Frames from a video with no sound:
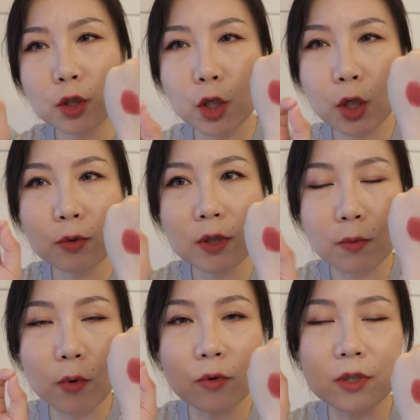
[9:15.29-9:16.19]
too
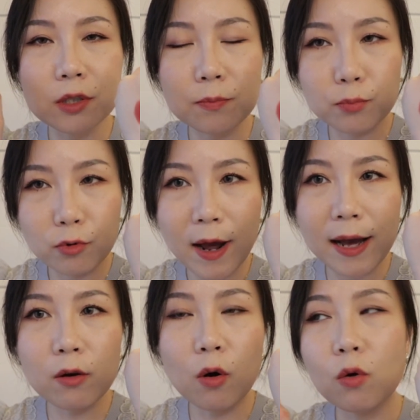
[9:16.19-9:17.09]
towards
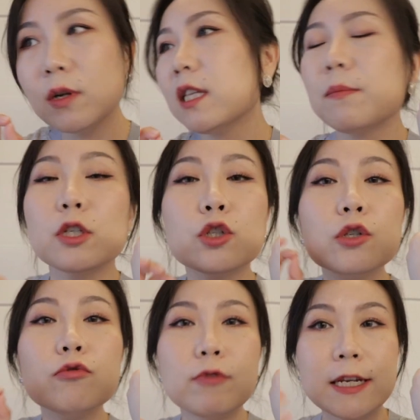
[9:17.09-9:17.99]
brown or a little bit
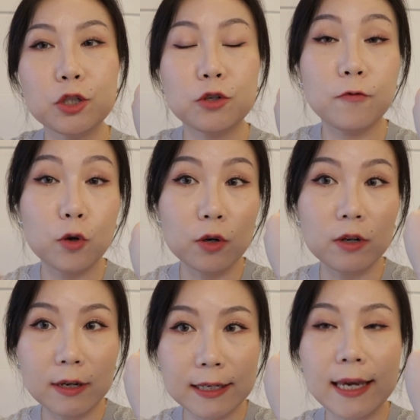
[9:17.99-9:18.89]
too rich for your
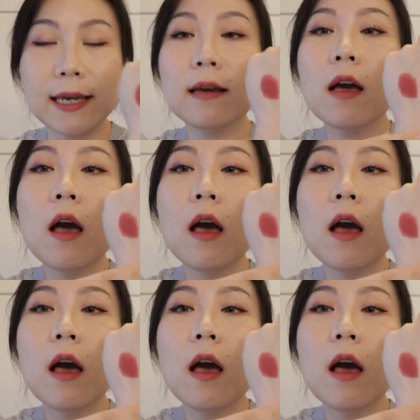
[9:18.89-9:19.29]
liking,